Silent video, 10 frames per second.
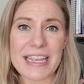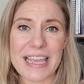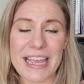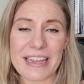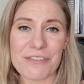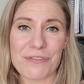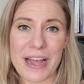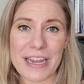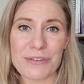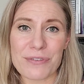can
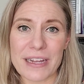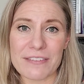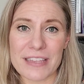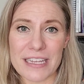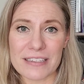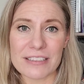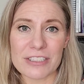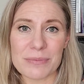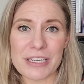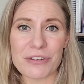find five things
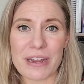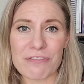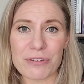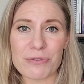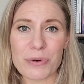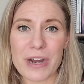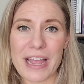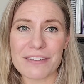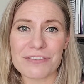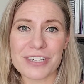to be grateful for
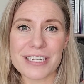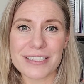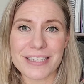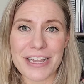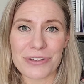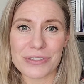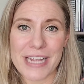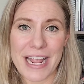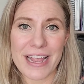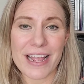every single
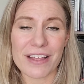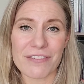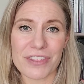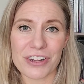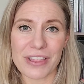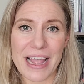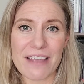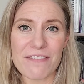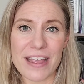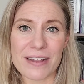day of their
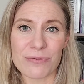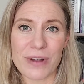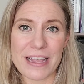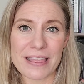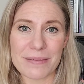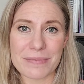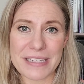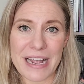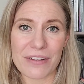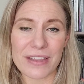life and write them
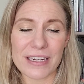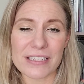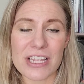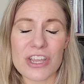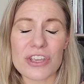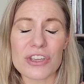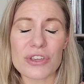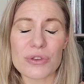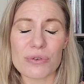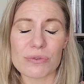down. That is
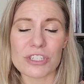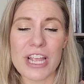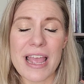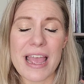huge.